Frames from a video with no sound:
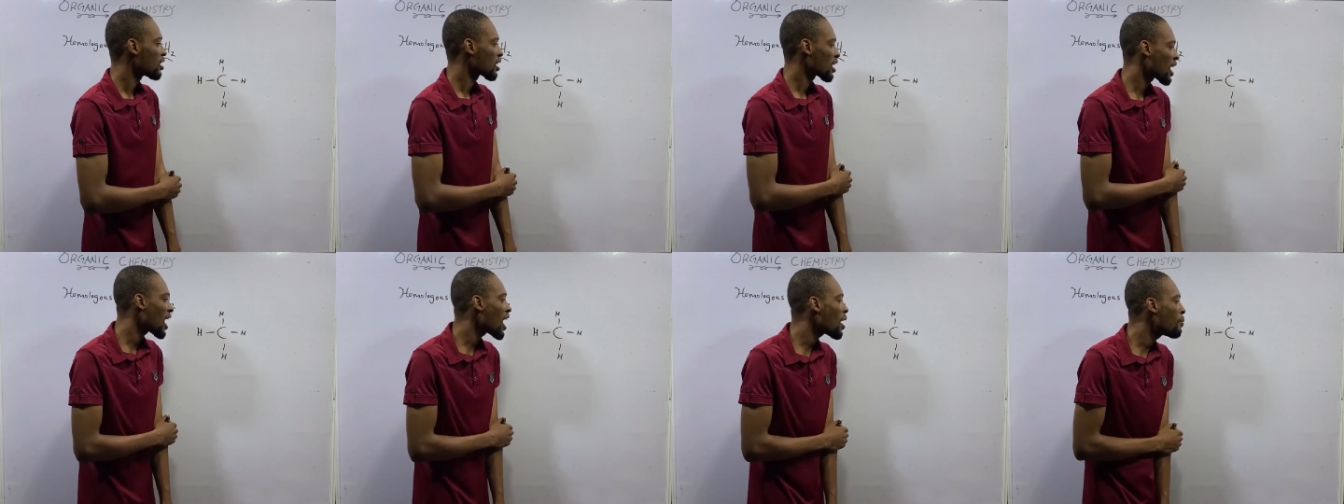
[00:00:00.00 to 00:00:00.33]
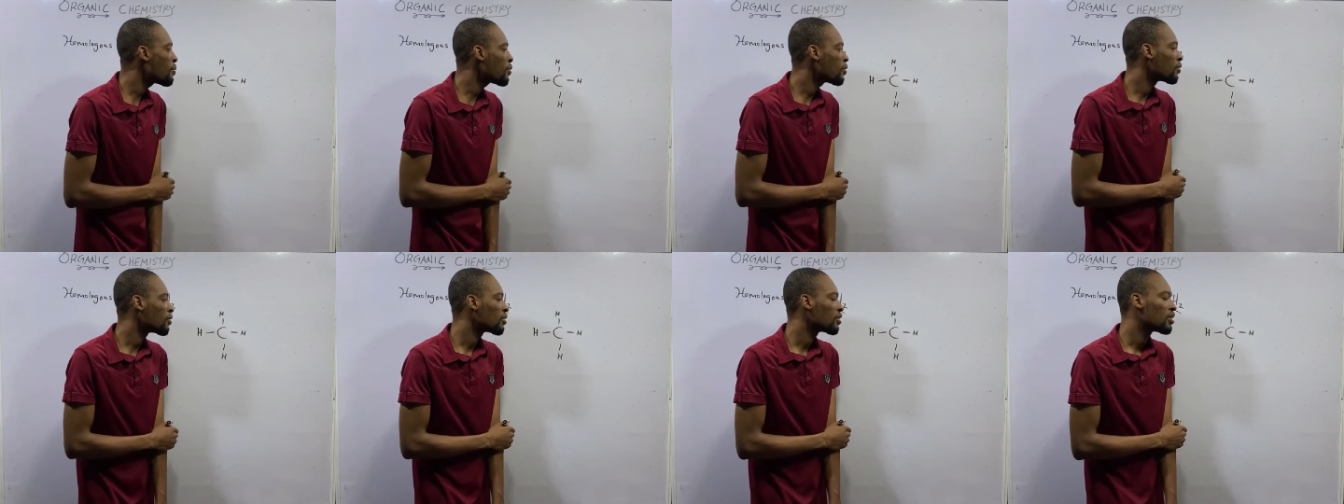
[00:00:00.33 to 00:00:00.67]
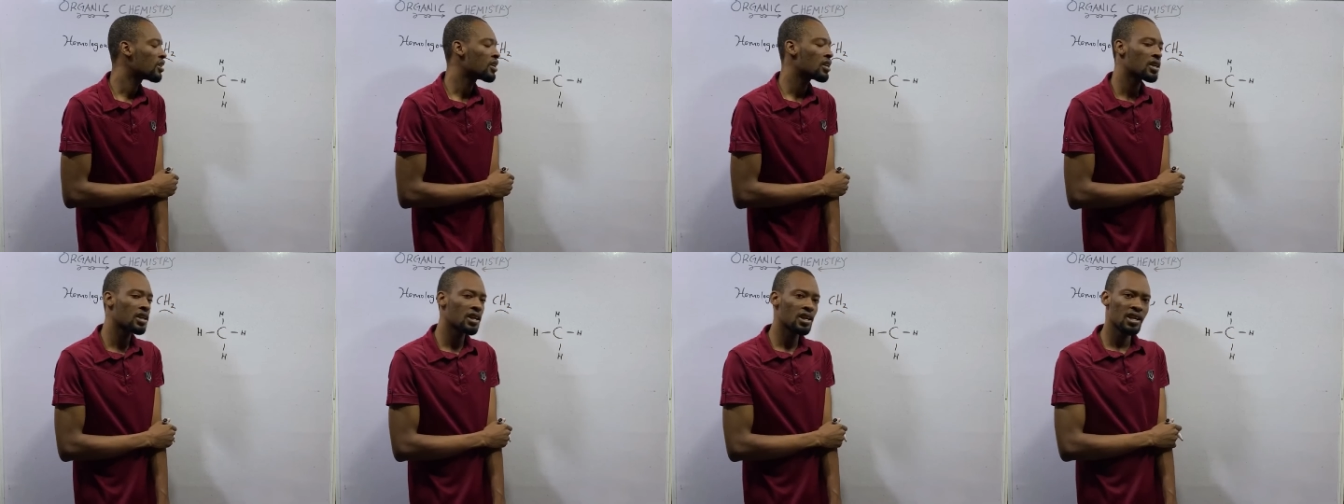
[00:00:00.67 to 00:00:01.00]
Carbon
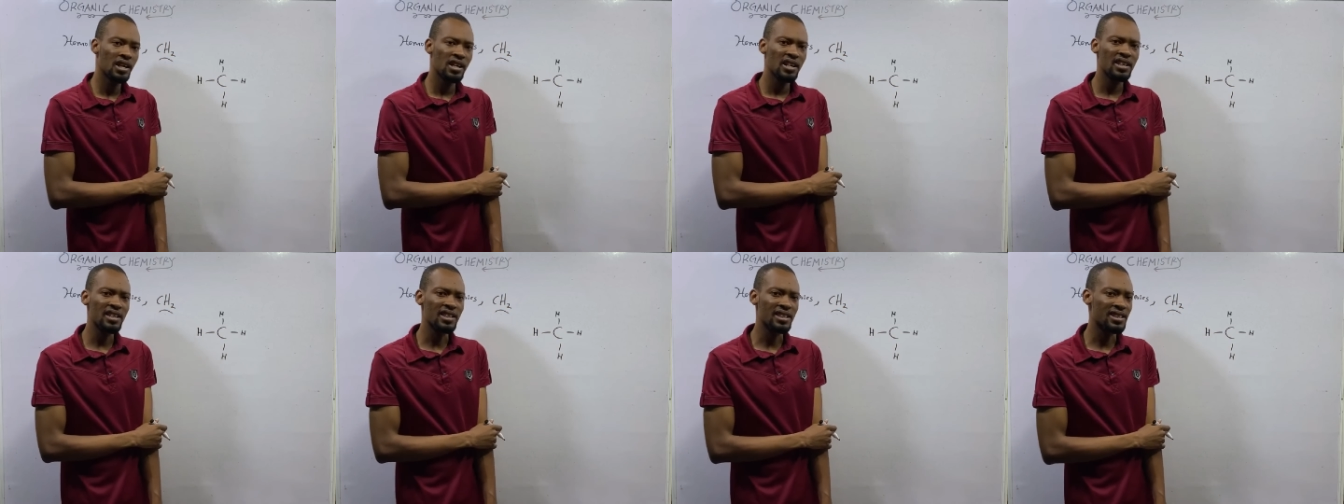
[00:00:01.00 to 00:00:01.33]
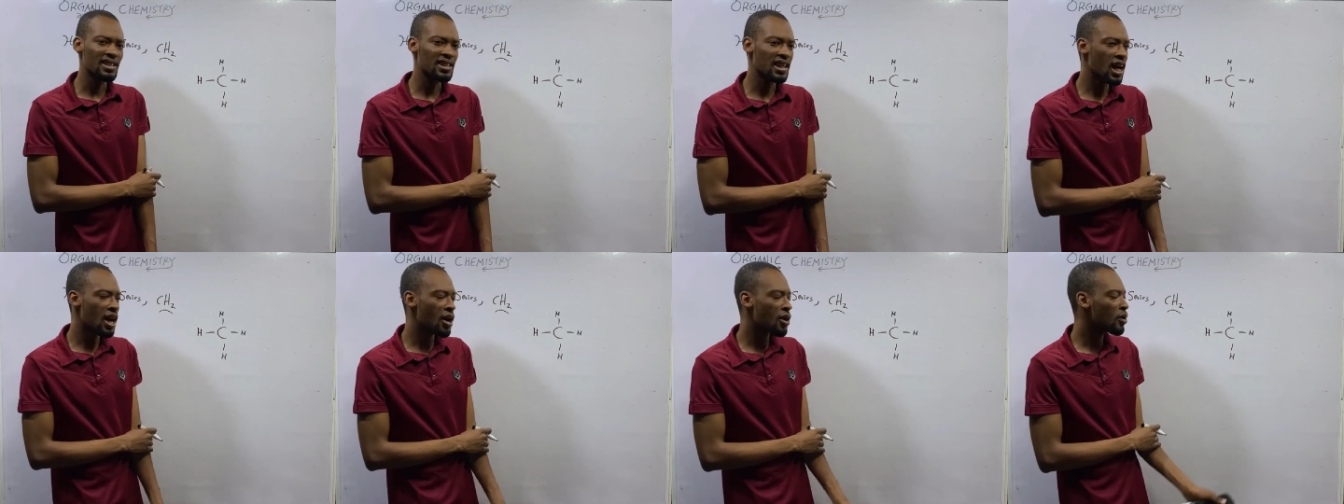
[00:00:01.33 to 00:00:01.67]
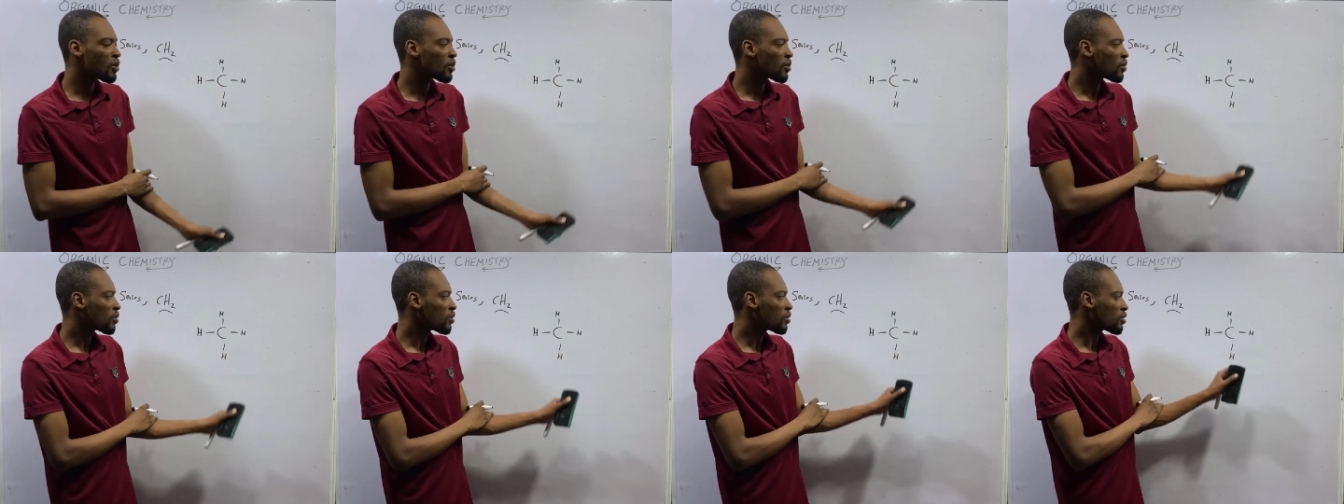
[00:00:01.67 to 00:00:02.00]
is
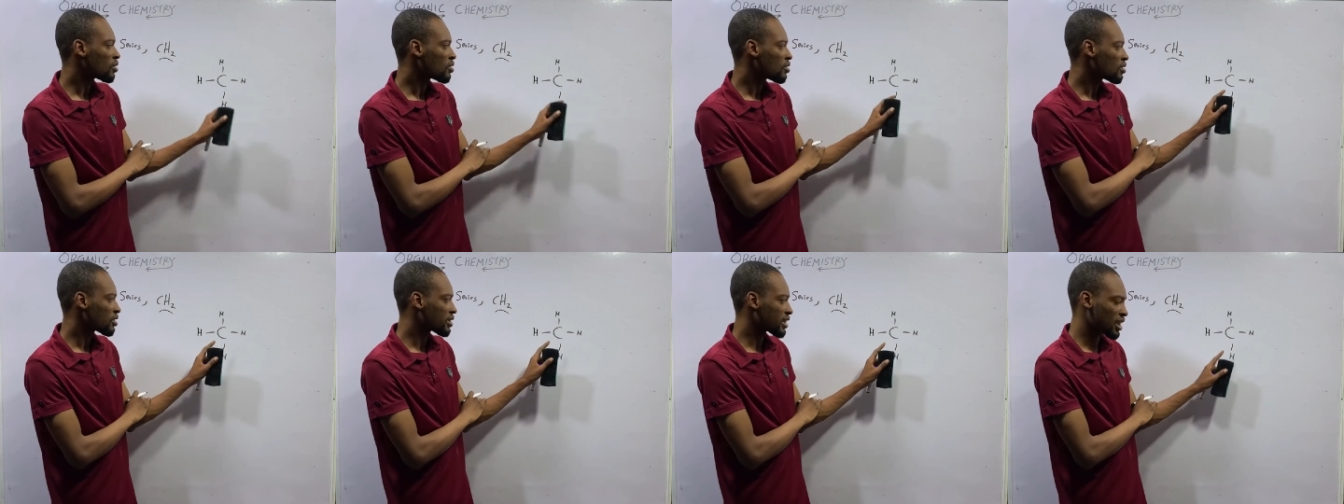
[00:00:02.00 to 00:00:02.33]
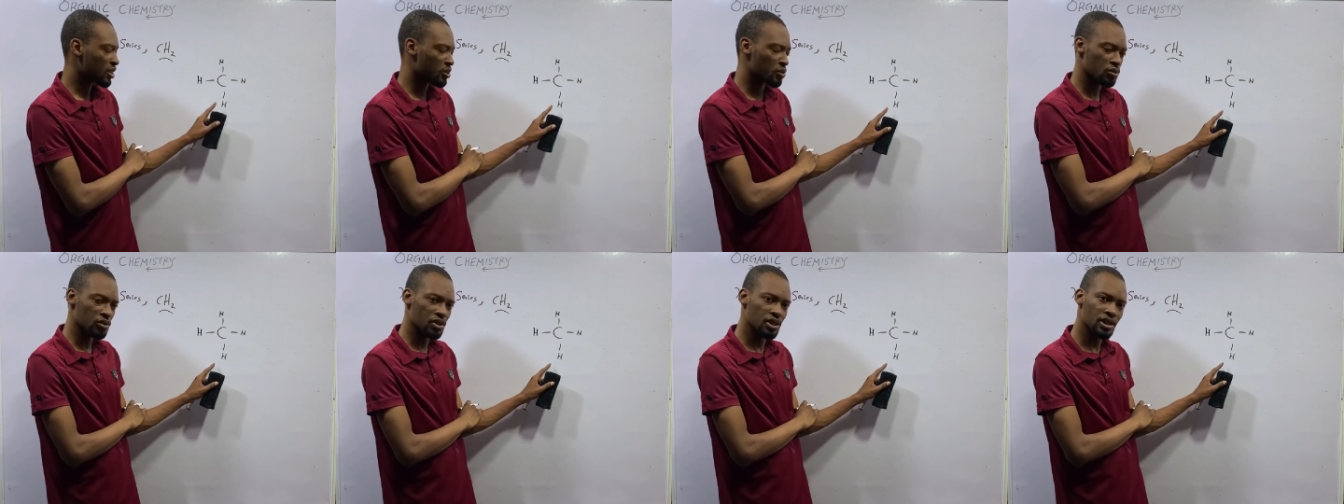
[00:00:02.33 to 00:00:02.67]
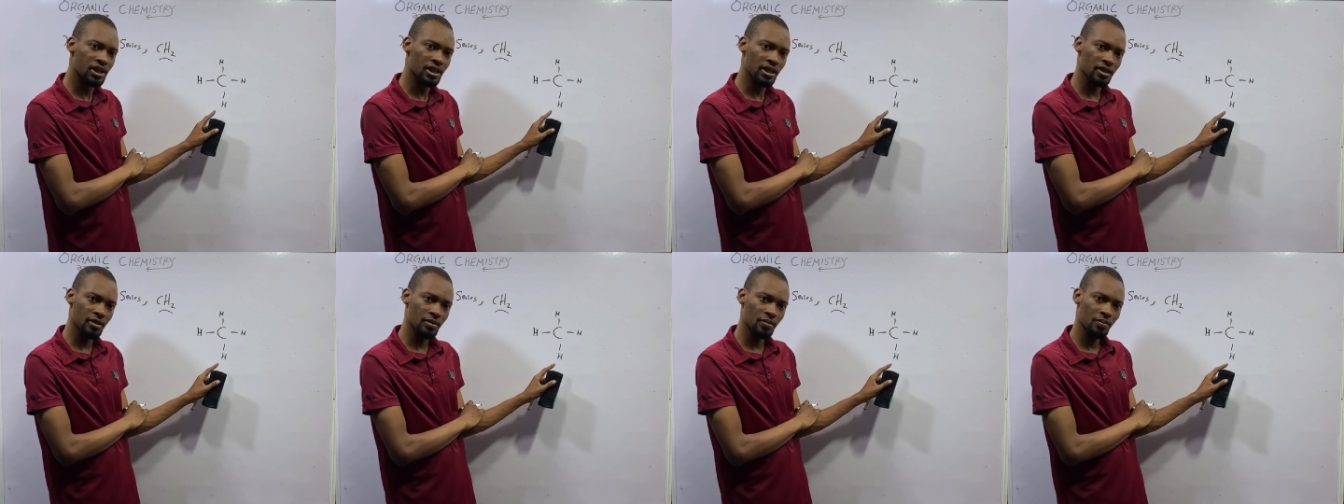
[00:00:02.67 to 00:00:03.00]
now
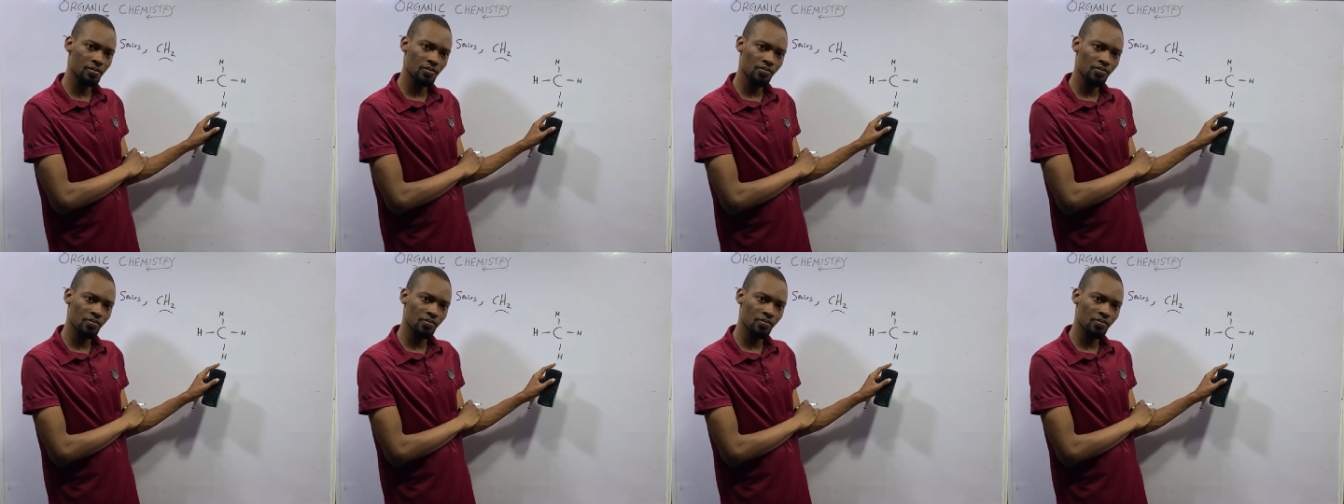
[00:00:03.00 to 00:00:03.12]
saturated.